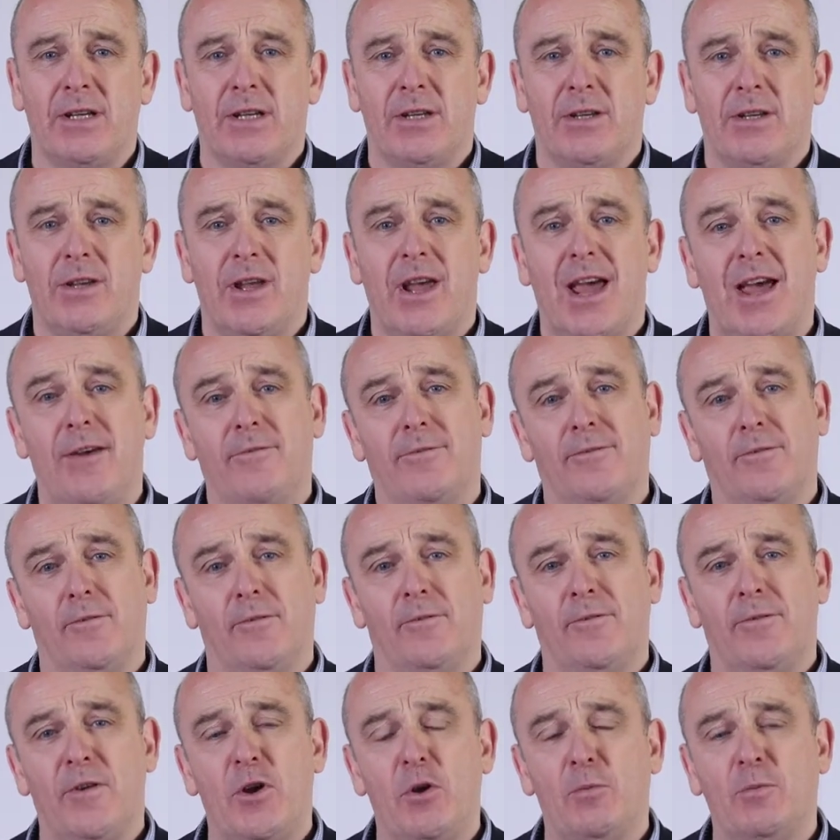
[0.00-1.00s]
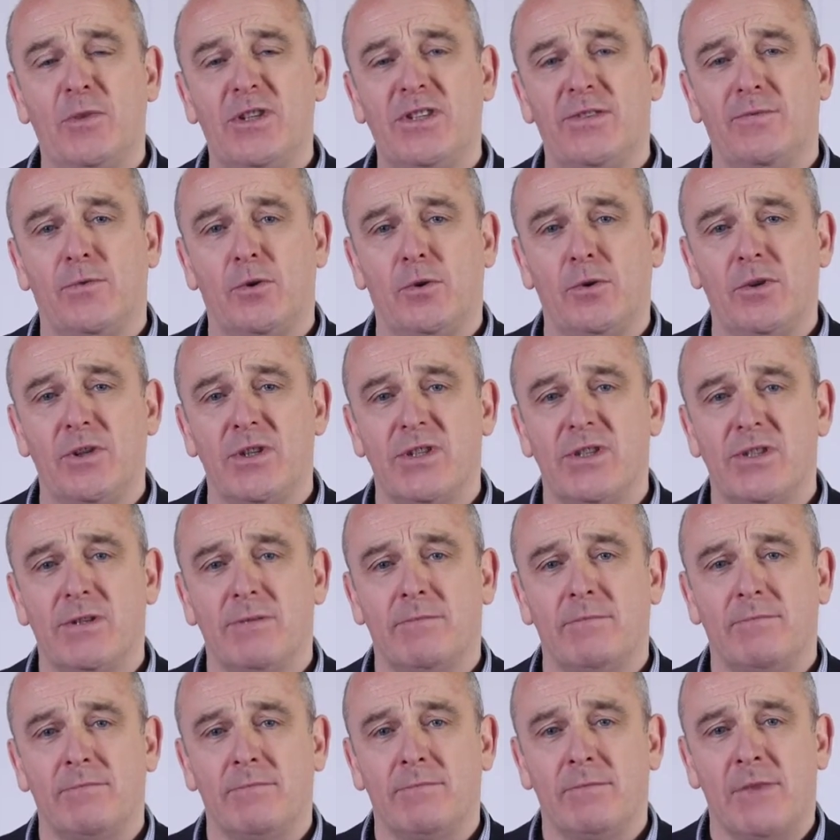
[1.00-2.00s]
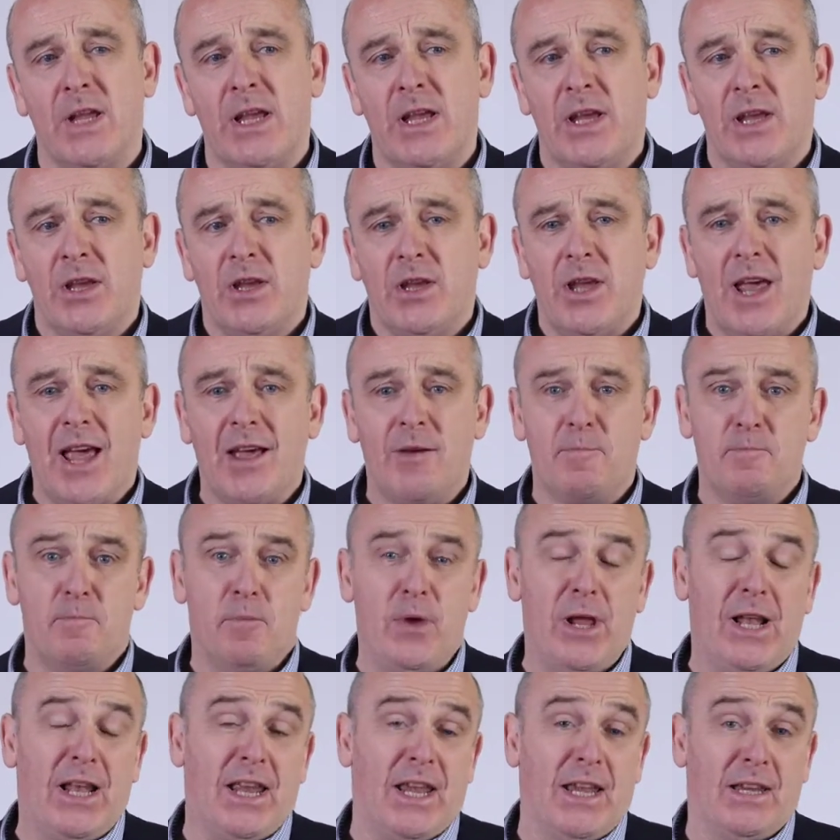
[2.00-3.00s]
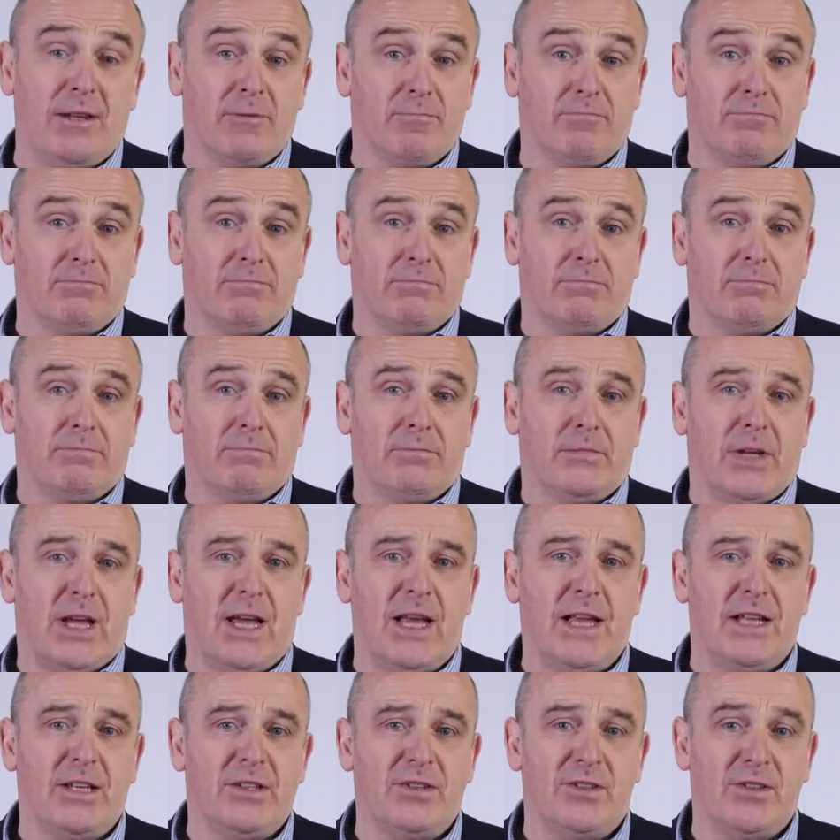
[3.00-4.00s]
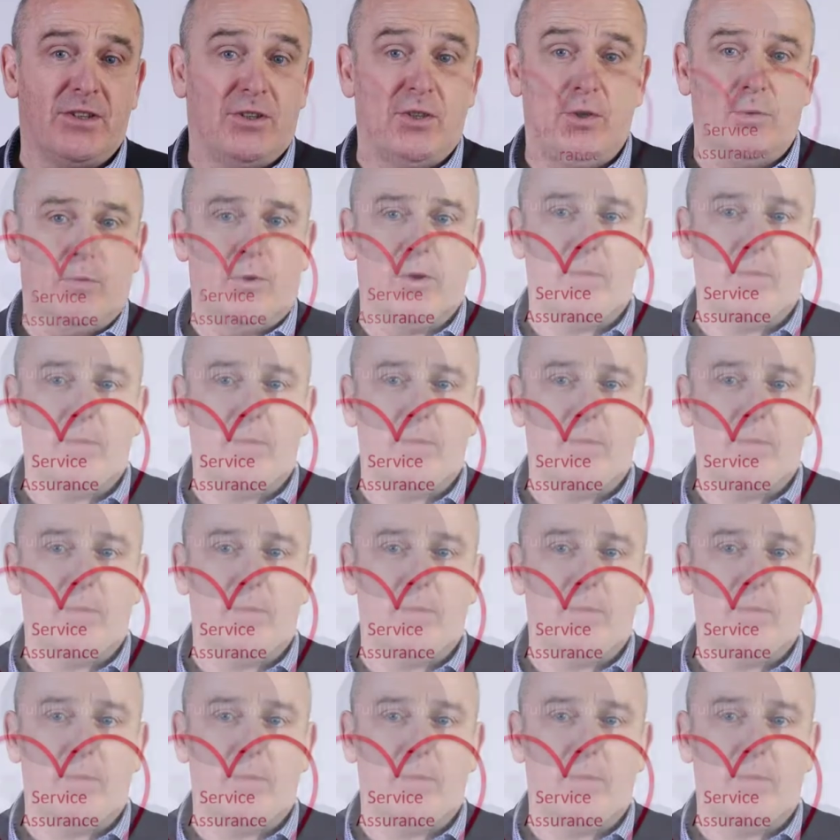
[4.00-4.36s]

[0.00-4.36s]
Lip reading: You have fulfillment of orders, you have billing, and you want to